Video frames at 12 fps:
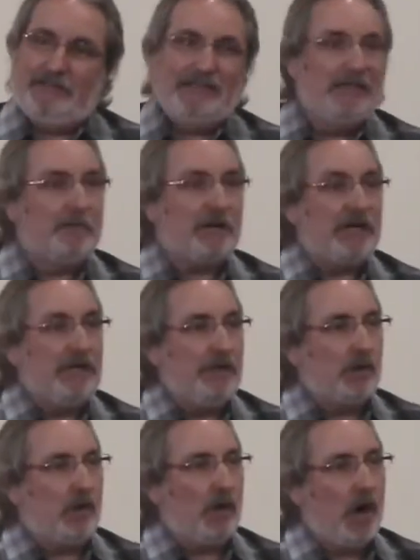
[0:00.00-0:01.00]
Bring
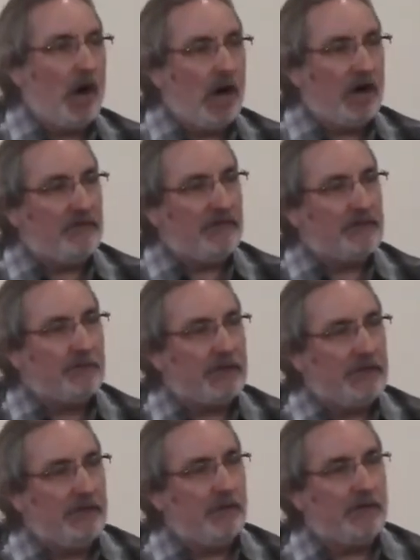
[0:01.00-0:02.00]
your harvest,
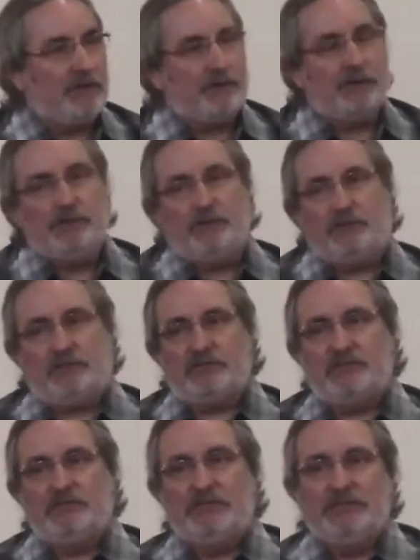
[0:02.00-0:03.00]
bring your
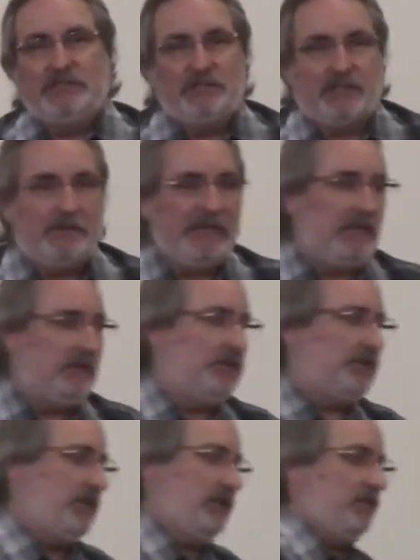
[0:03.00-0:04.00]
fruits to me as
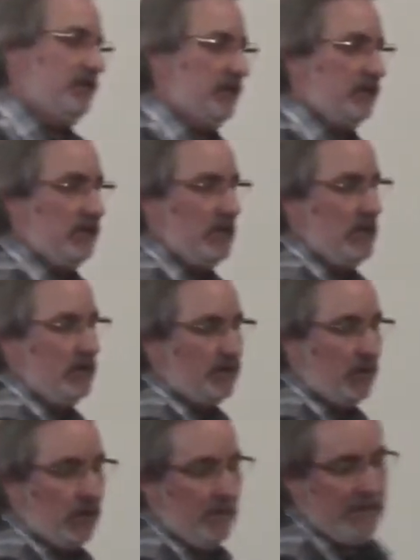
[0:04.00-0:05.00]
Jesus.
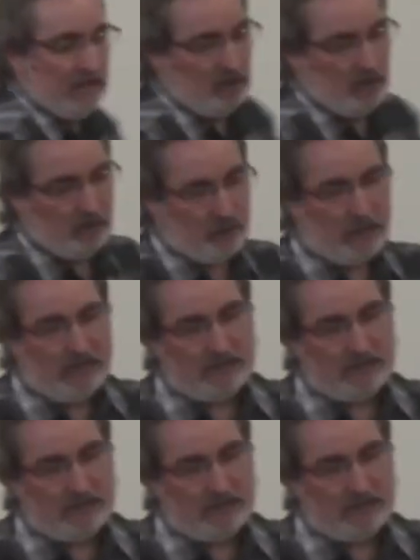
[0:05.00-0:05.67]
So the message for us